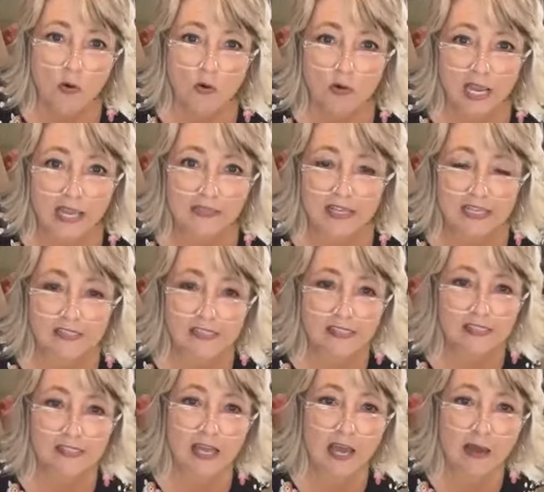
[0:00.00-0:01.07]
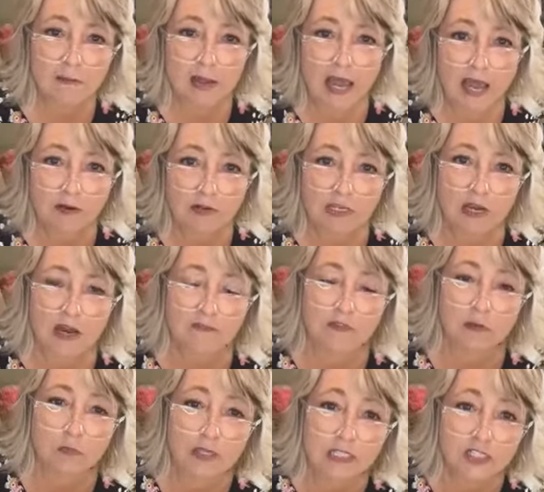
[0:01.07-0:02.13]
Oh, okay, this is um, Hallie
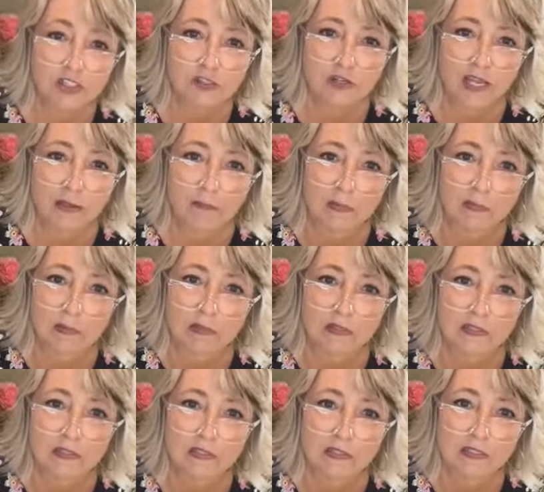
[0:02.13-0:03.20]
Coffee. What is your name?